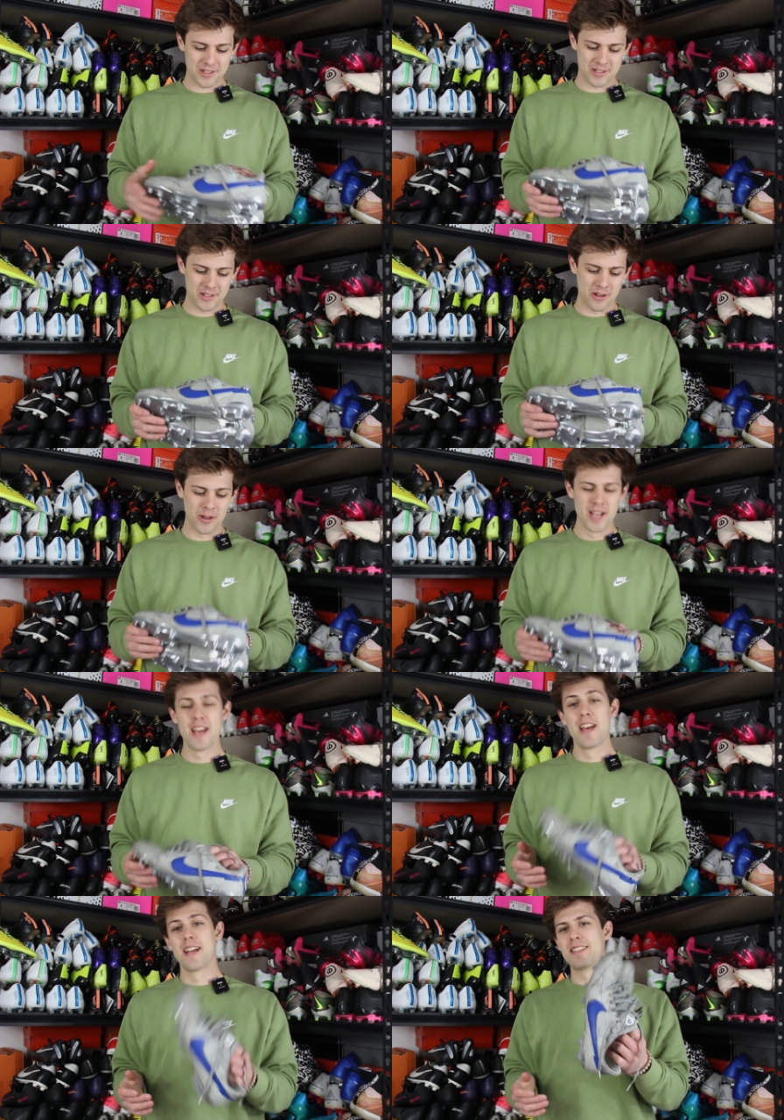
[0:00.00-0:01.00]
So
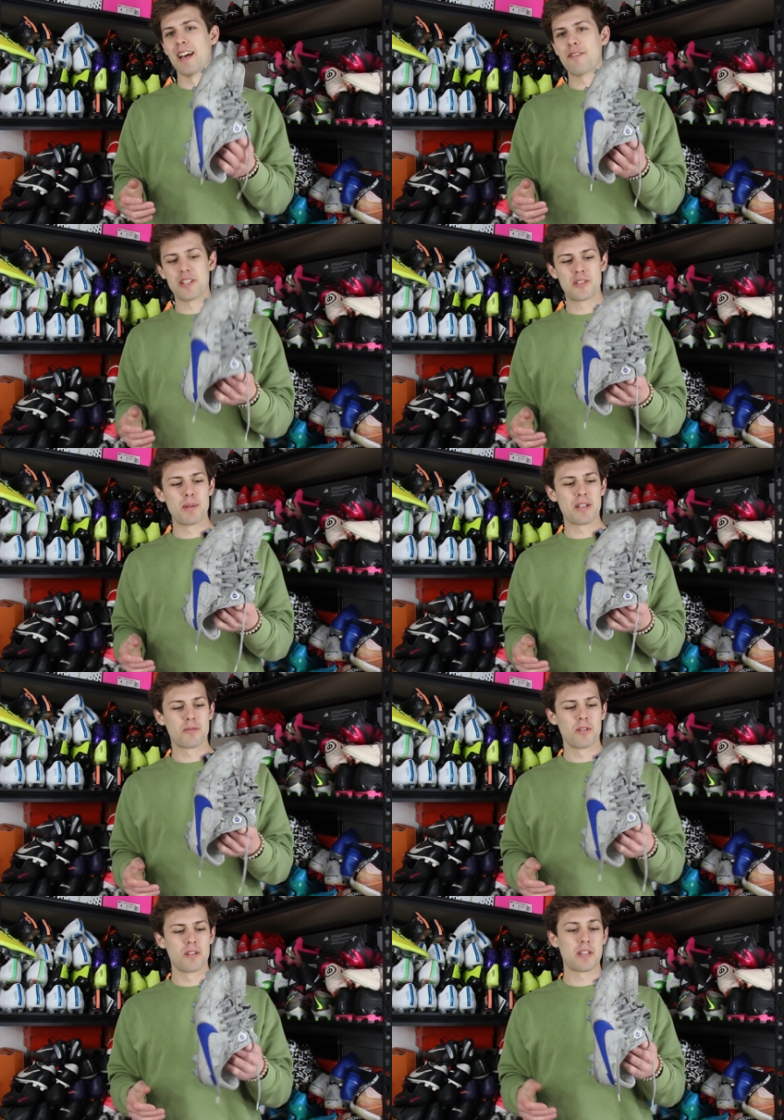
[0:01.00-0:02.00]
definitely
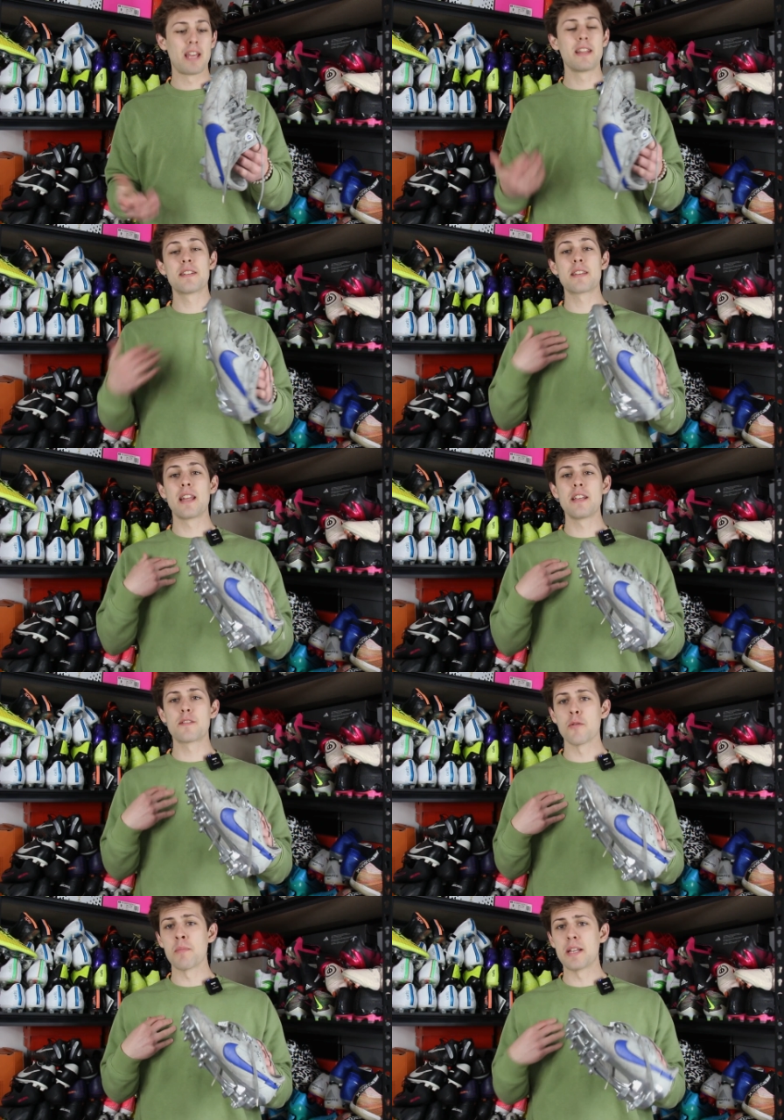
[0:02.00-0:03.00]
speaks words. At
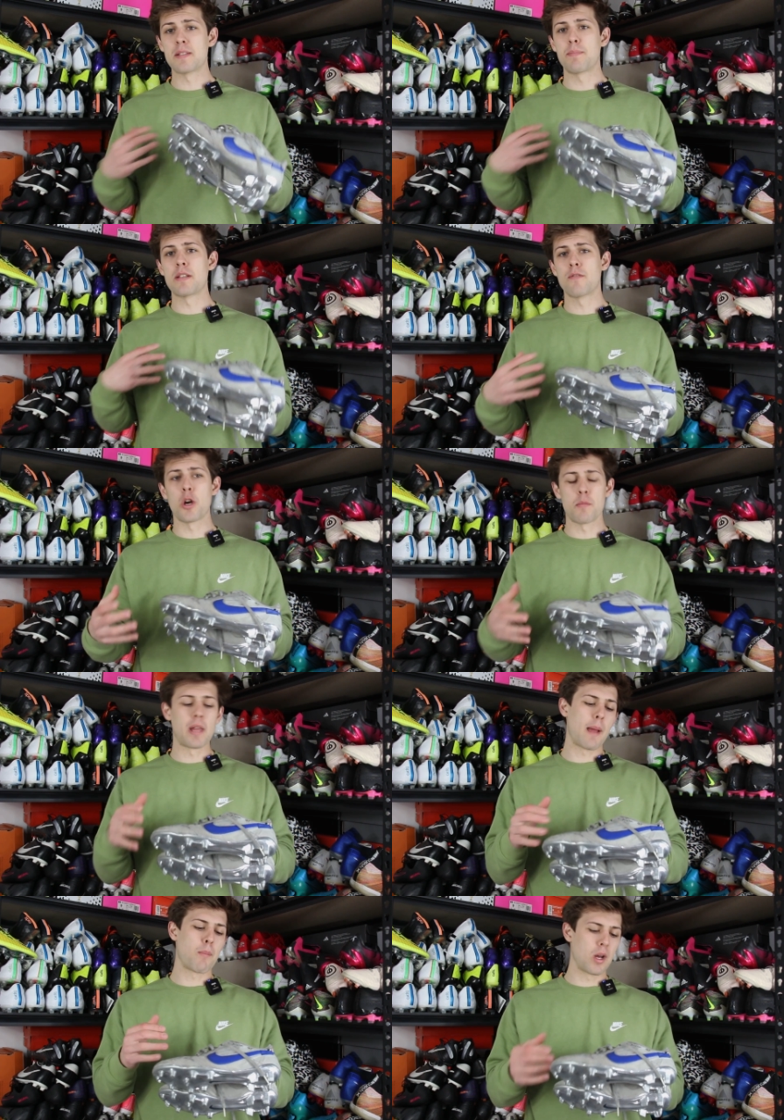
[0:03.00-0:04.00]
least for me, it speaks volume
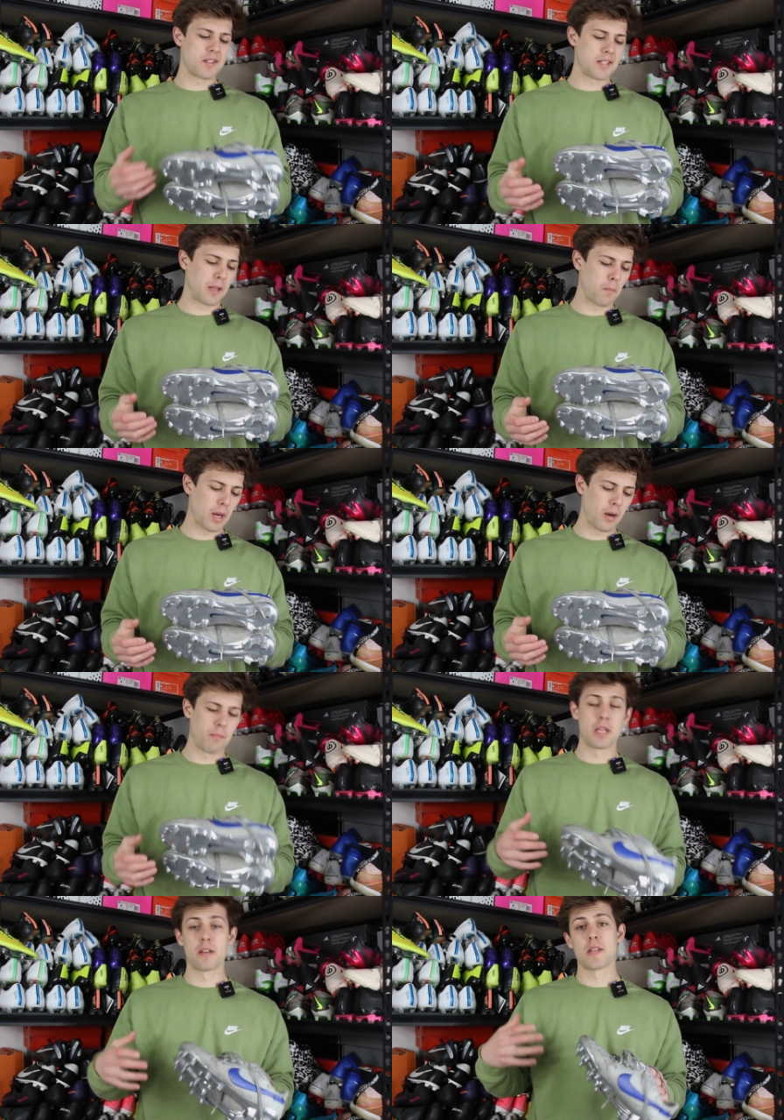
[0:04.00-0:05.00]
that I bought a second
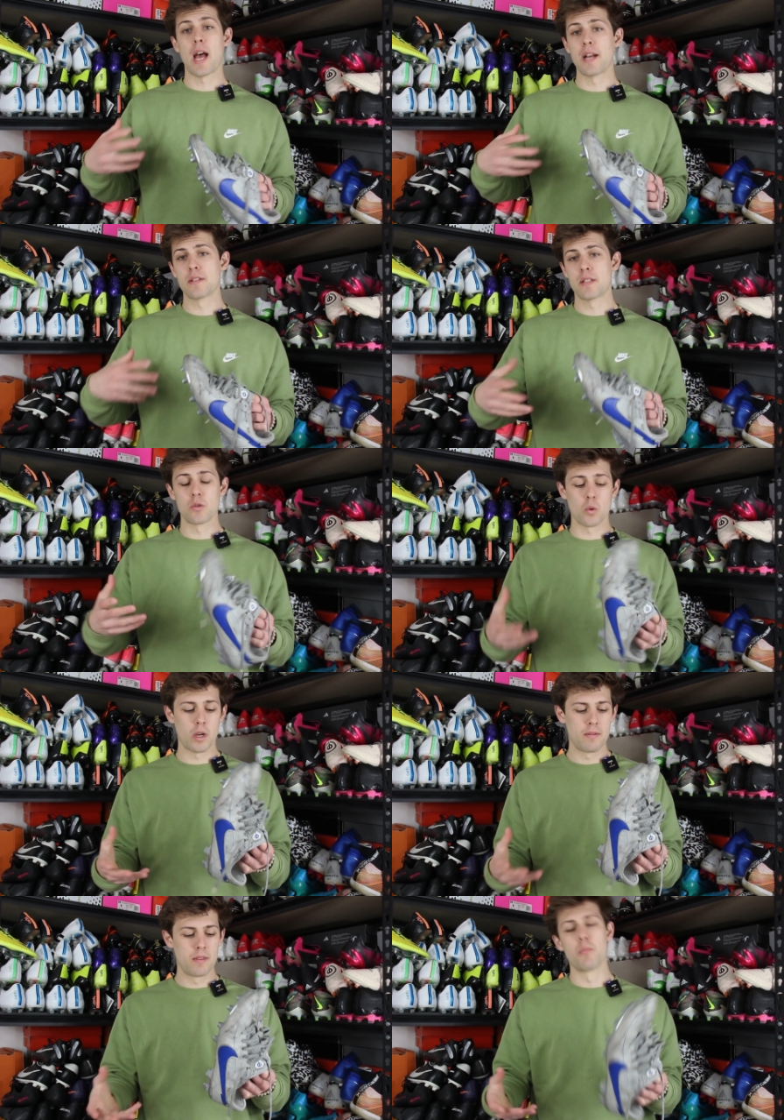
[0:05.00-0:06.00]
pair because I just
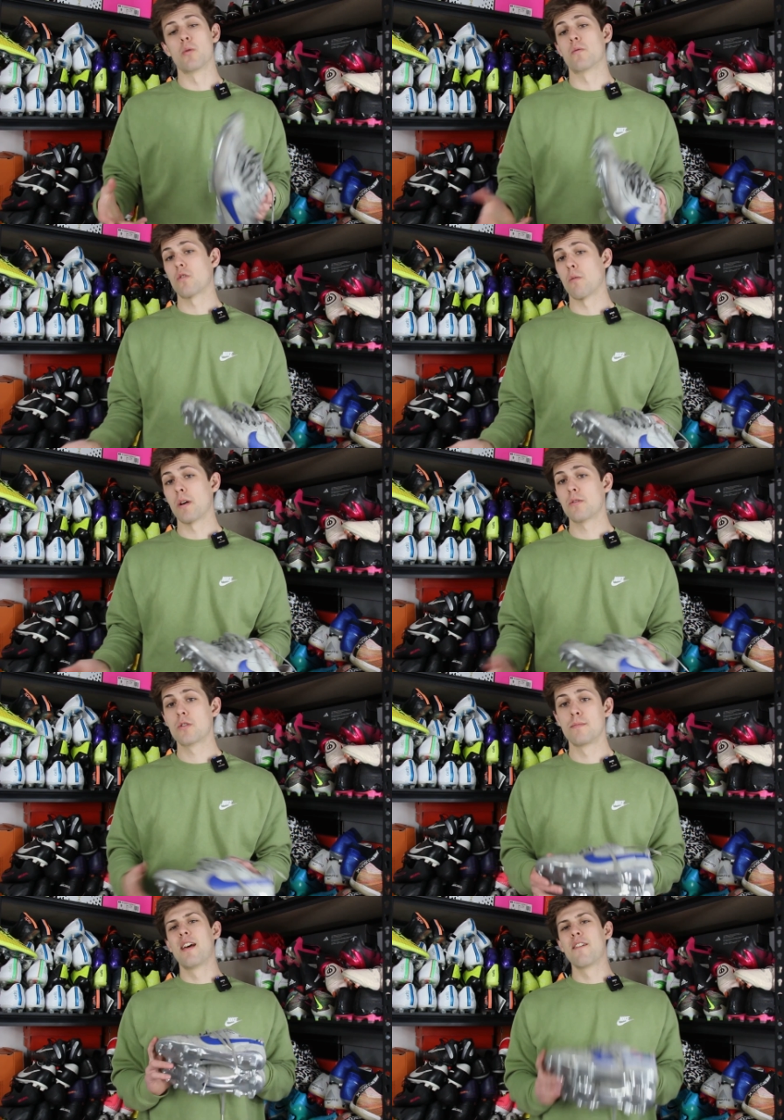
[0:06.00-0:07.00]
enjoy the boot so much.